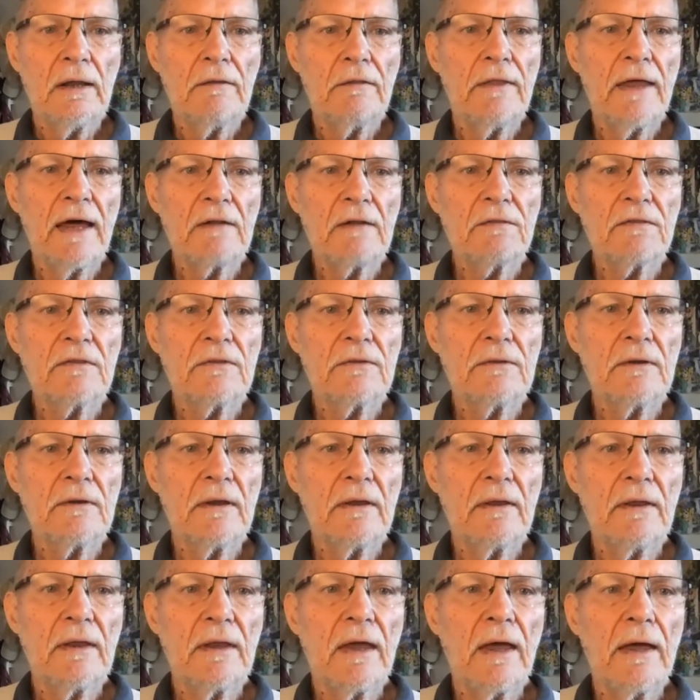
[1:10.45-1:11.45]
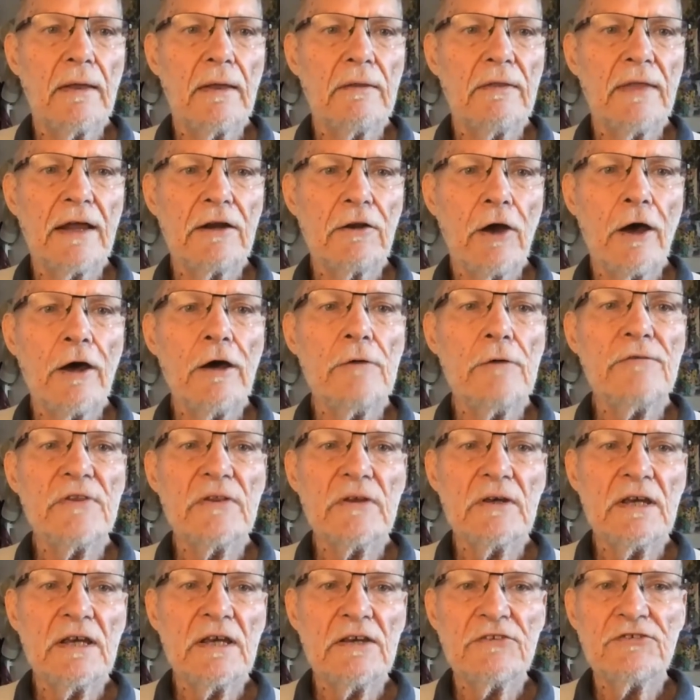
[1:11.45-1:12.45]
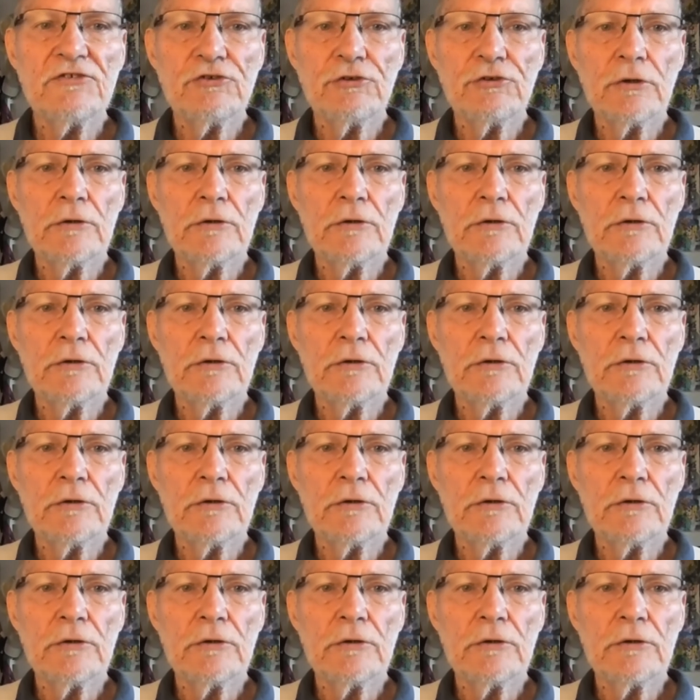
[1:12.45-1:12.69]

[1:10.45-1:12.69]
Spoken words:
that over the history